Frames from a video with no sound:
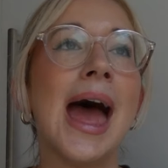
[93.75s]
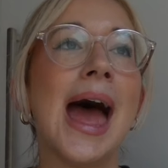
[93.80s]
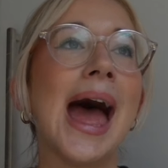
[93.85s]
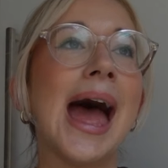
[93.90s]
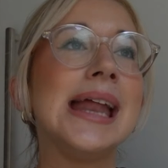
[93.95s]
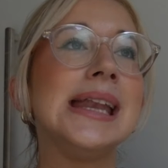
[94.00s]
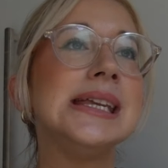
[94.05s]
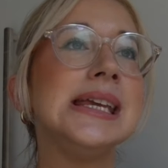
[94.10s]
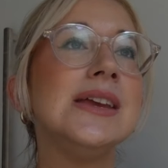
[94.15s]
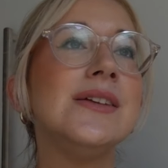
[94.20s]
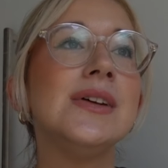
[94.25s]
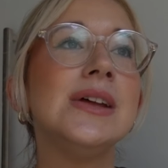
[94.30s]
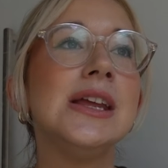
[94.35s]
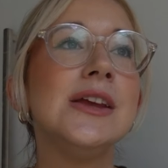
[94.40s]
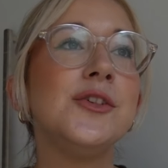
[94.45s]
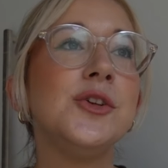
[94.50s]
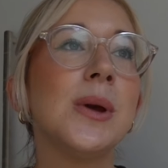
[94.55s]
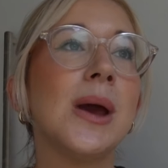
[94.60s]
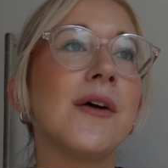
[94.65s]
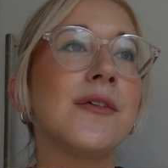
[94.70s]
And even
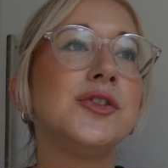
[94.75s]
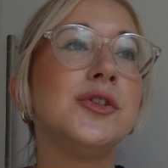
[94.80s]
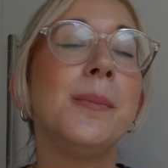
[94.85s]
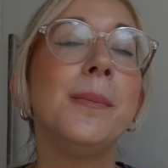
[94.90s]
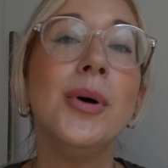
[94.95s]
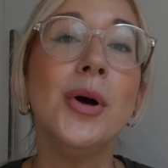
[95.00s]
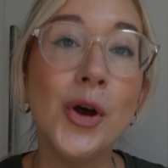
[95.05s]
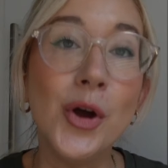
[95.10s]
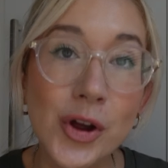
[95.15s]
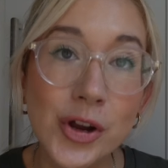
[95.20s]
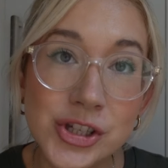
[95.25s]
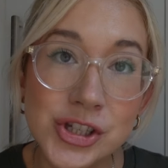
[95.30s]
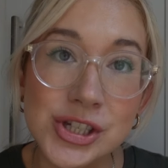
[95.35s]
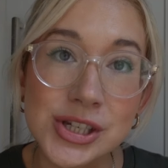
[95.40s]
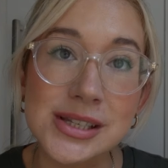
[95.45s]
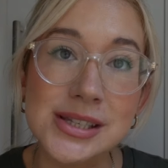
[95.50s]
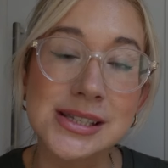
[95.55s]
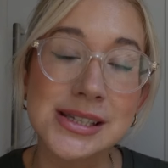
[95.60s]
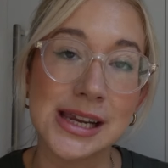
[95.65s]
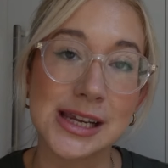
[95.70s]
if you have to
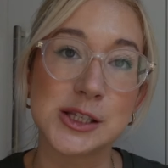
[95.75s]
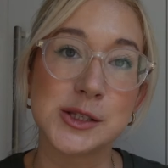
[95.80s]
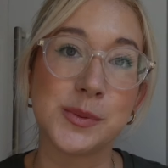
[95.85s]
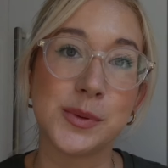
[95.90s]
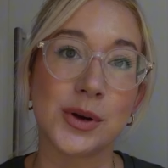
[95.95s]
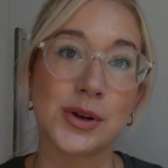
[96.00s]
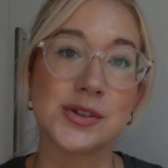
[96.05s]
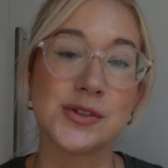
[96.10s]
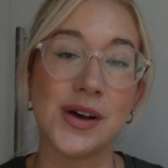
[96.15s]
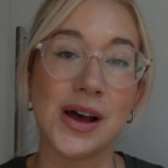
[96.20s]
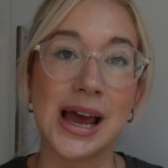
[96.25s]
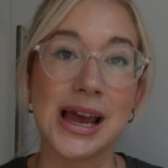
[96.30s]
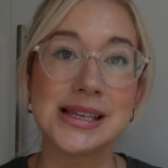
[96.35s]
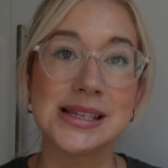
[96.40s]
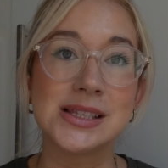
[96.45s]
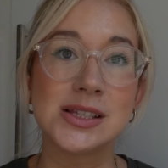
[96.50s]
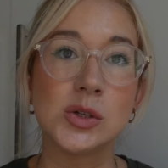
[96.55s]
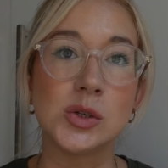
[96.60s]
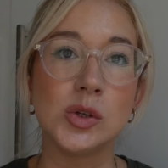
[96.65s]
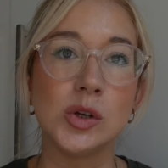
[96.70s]
purchase textbooks for high
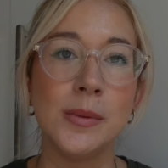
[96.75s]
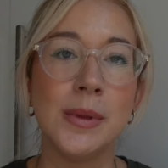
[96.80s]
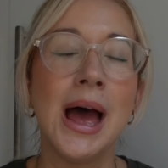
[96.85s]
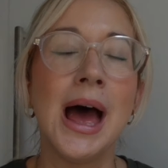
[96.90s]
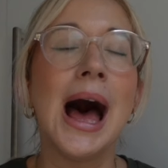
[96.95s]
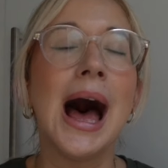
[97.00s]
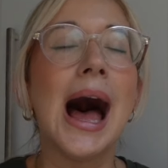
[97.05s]
school,